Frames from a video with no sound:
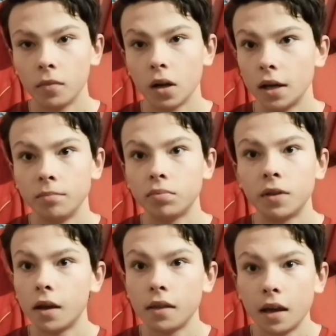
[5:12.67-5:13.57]
like
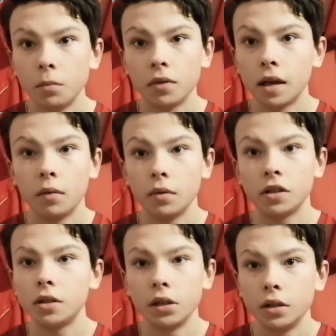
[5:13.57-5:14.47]
they
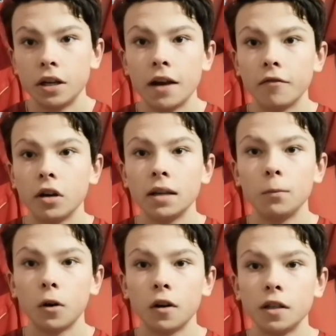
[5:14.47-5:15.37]
were
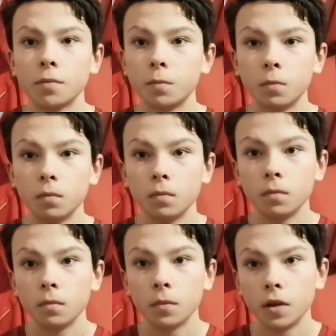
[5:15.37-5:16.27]
generally worried
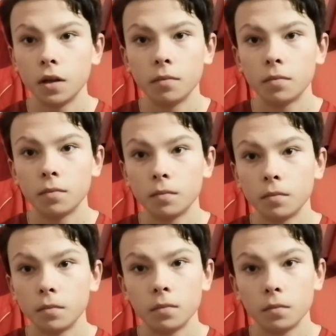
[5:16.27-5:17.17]
that
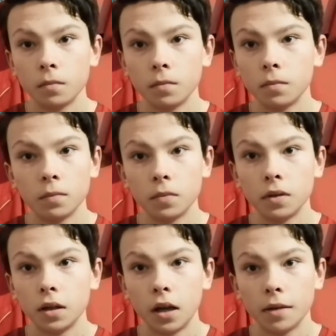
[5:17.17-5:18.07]

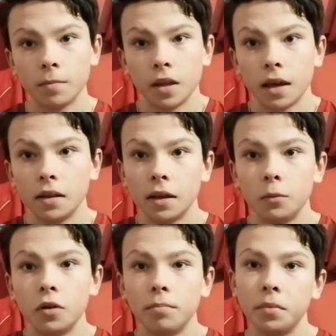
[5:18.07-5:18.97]
like
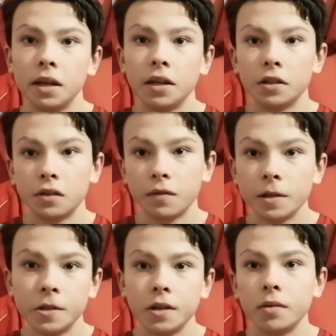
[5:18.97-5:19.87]
they wouldn't be in the
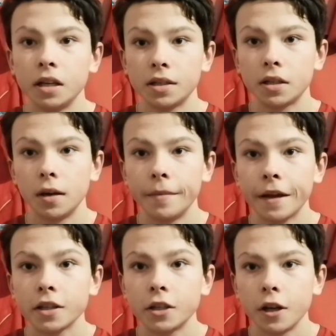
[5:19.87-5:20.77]
division this time
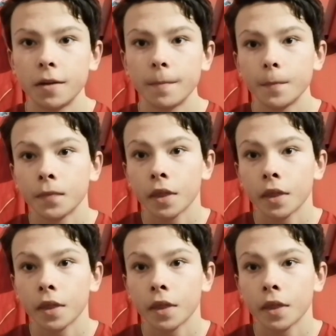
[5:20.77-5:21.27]
next year.